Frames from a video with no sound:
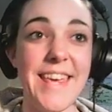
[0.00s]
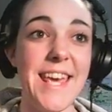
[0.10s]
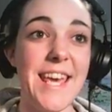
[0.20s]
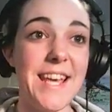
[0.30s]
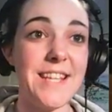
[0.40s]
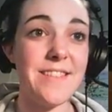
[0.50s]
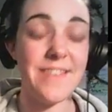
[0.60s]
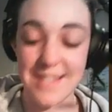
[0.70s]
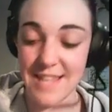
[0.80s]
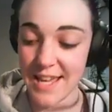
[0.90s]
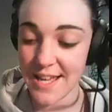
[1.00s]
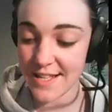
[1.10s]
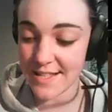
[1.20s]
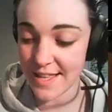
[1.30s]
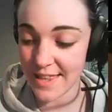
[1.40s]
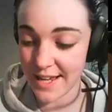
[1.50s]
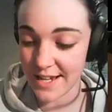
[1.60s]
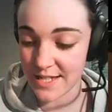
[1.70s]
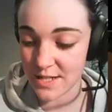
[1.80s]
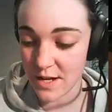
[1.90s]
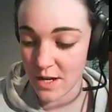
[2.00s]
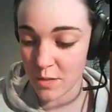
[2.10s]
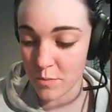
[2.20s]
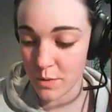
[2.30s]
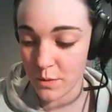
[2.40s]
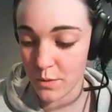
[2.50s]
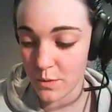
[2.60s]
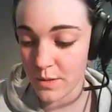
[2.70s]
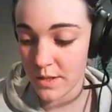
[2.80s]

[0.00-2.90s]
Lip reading: Yeah, so his ears are like a dark blue.